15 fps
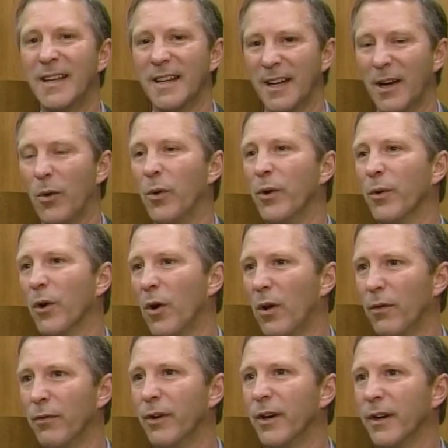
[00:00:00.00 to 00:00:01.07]
Uh, we were
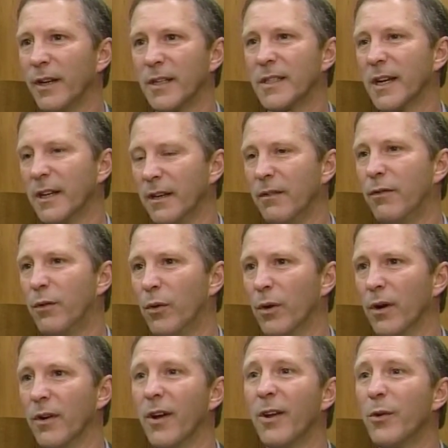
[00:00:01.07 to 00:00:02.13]
all very excited
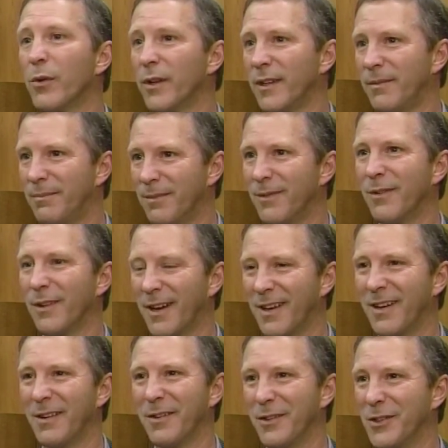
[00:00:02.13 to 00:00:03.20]
for not only
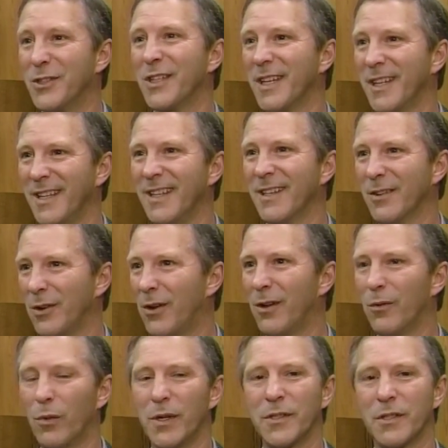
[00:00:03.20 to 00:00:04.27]
uh, the city and all
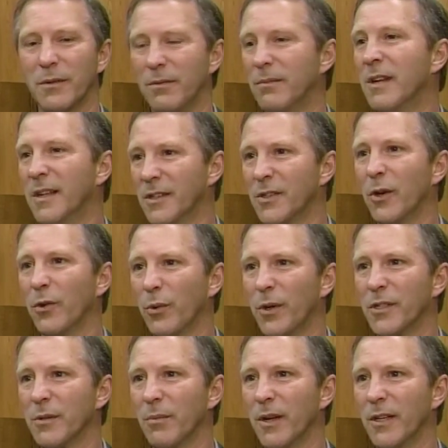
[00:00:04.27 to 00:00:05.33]
of western,
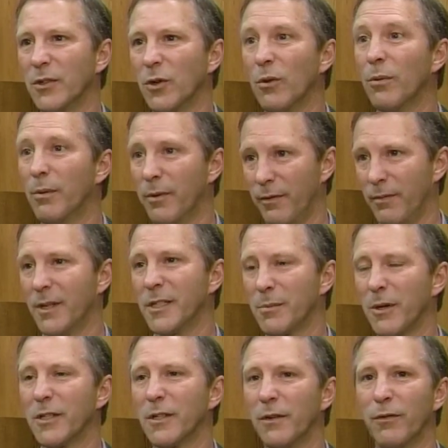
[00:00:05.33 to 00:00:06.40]
southwestern Manitoba, but
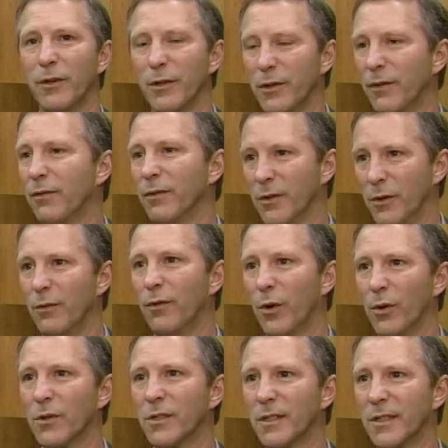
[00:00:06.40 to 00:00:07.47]
especially for your, you
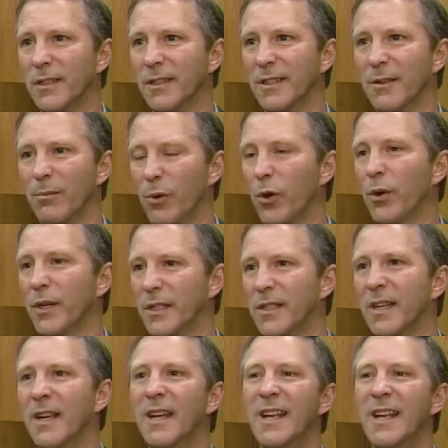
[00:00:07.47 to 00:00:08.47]
folks, the employees.